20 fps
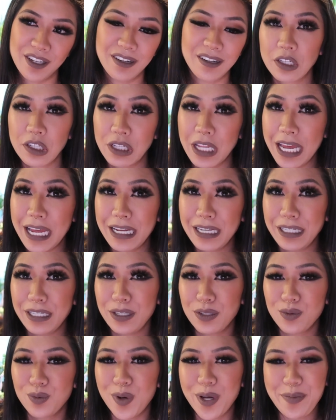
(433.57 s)
So that
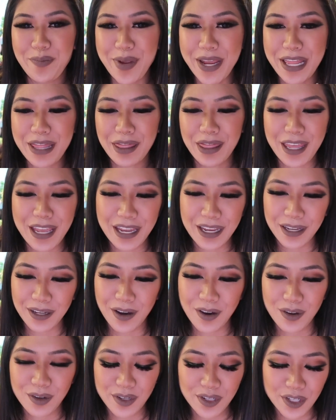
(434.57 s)
is one main thing.
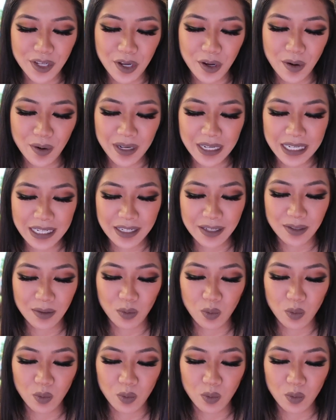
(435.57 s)
Also is